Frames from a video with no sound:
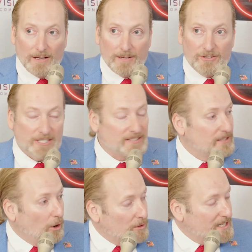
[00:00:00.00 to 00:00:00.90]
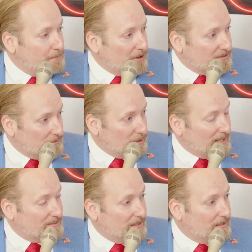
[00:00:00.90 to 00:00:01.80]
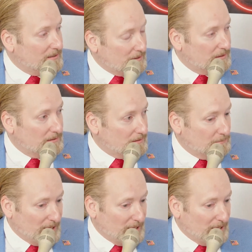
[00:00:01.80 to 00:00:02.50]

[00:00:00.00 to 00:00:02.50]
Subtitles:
She's the only person when I said my